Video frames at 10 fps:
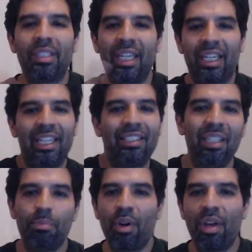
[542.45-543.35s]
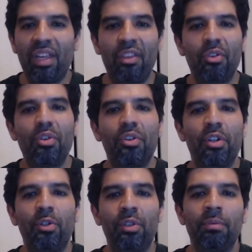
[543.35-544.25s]
take a deep breath in through your
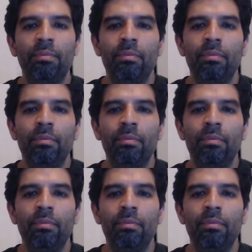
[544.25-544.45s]
nose